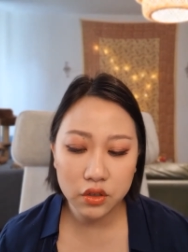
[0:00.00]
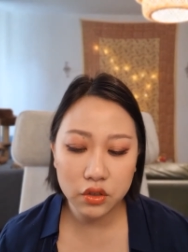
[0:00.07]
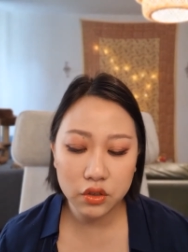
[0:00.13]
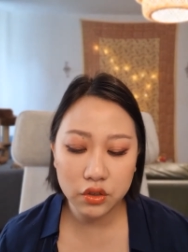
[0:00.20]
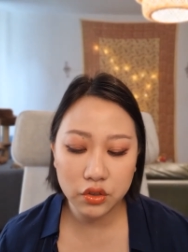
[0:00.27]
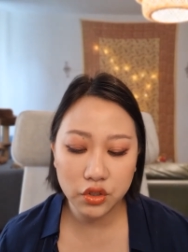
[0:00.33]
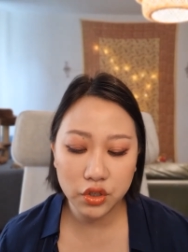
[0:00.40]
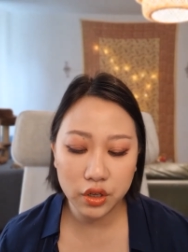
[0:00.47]

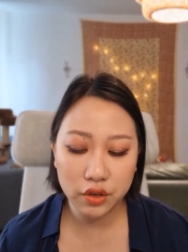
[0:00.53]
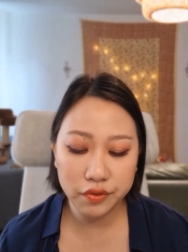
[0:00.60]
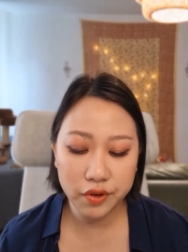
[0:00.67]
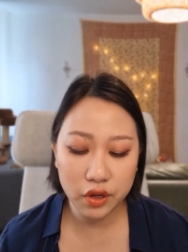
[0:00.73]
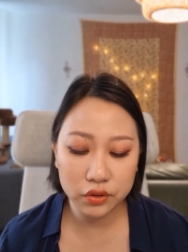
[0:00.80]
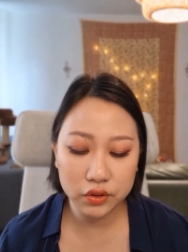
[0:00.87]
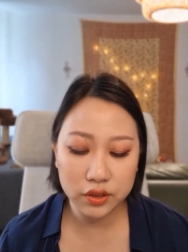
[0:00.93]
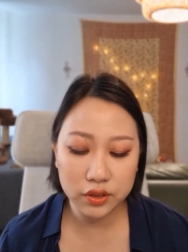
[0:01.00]
She
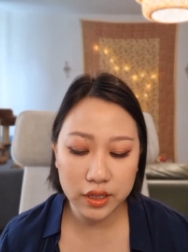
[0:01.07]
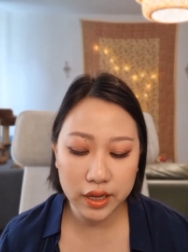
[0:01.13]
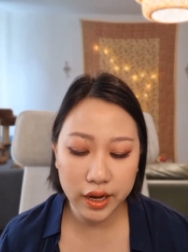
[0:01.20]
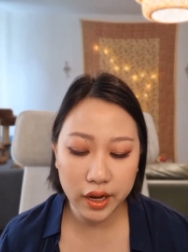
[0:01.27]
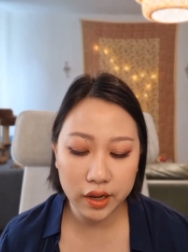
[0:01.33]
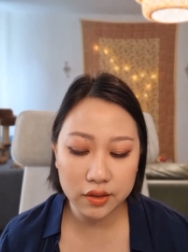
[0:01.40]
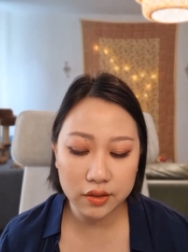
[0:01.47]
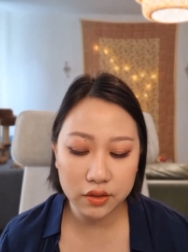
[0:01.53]
felt
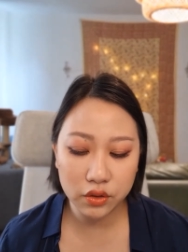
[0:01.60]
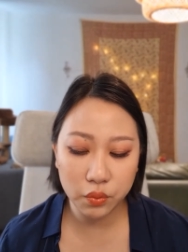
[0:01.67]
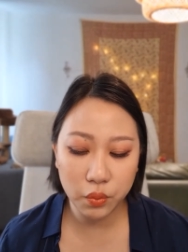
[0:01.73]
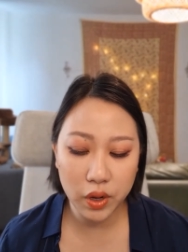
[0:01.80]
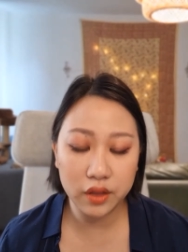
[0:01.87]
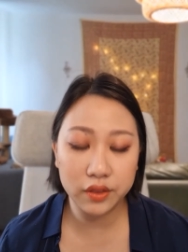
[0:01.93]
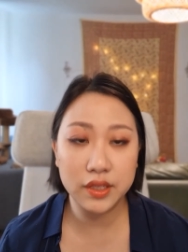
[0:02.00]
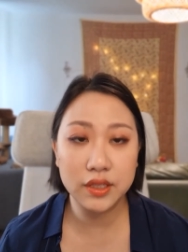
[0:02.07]
like,
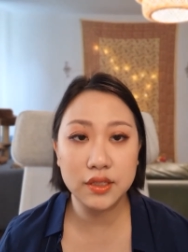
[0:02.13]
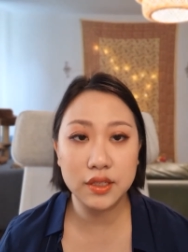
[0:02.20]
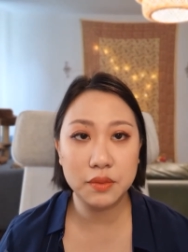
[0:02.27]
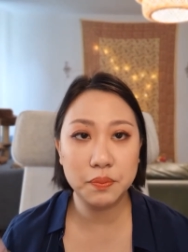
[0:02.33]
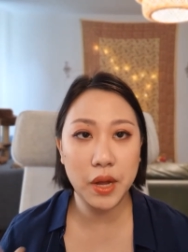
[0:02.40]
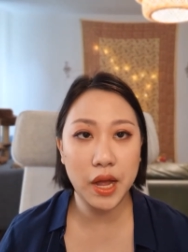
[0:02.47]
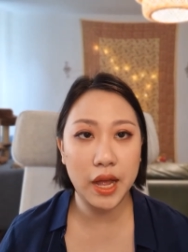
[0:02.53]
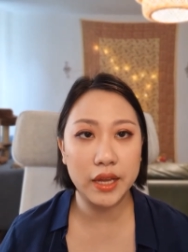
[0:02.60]
well, this is
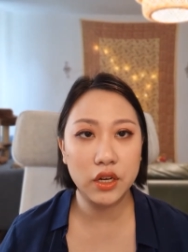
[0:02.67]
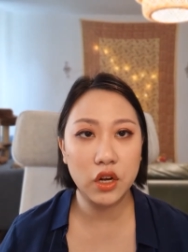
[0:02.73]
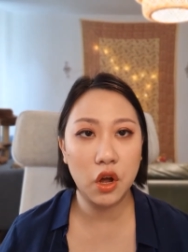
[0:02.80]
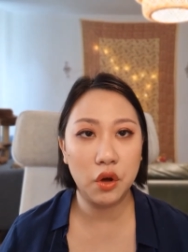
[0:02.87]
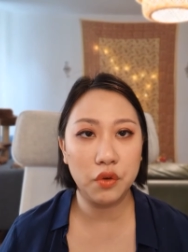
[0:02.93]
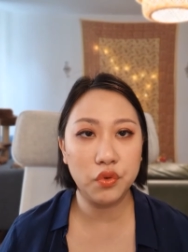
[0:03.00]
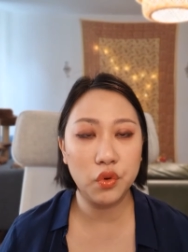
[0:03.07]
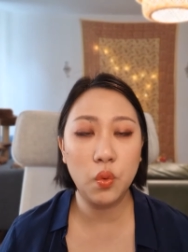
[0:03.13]
part
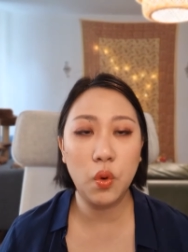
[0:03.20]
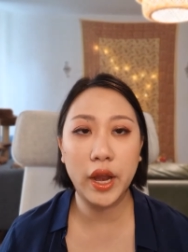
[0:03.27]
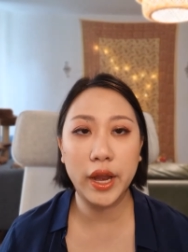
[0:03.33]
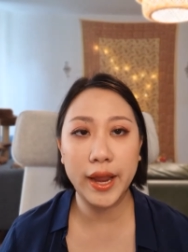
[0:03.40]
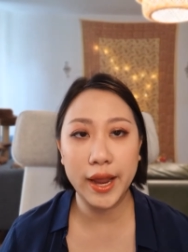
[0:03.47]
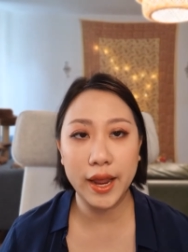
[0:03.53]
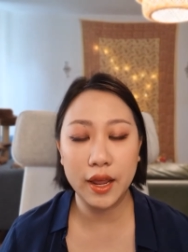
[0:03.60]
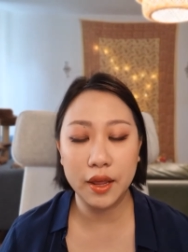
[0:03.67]
of who I
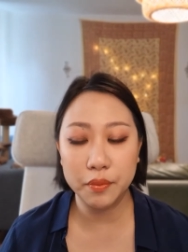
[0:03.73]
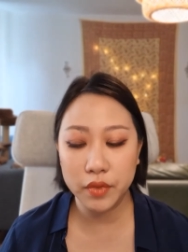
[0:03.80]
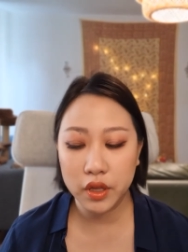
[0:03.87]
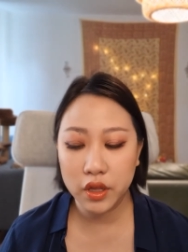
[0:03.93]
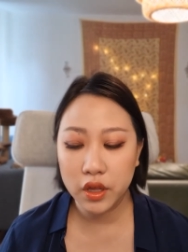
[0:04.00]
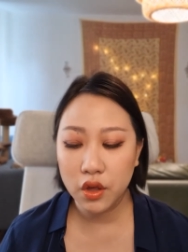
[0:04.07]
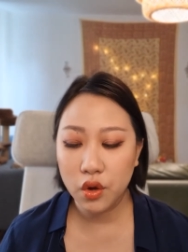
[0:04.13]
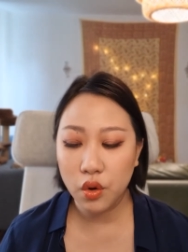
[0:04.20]
am,
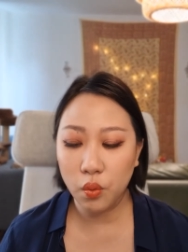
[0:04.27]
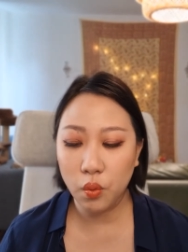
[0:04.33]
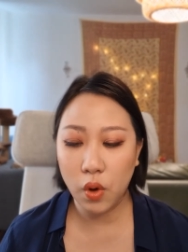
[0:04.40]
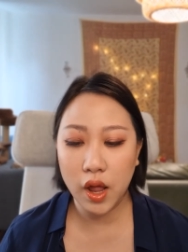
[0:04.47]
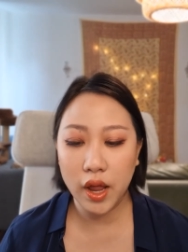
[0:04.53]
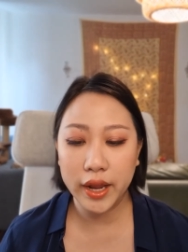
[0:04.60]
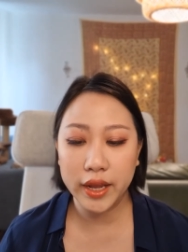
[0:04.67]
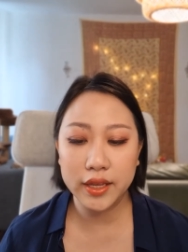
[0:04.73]

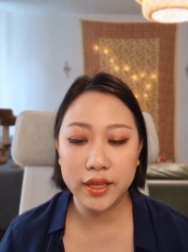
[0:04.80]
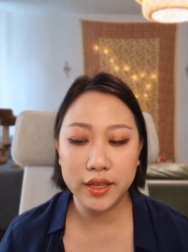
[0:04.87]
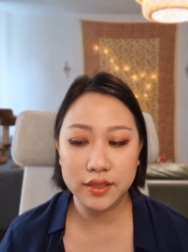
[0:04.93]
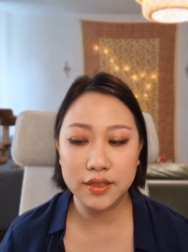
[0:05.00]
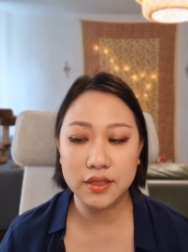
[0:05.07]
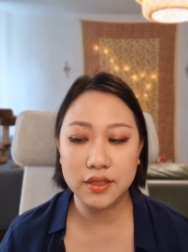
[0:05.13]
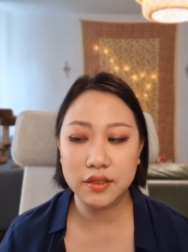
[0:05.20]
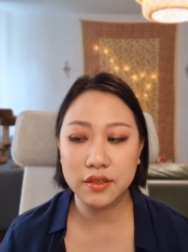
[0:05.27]
why
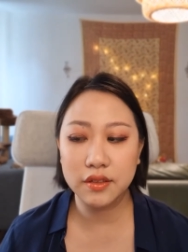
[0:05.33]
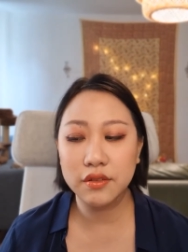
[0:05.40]
is,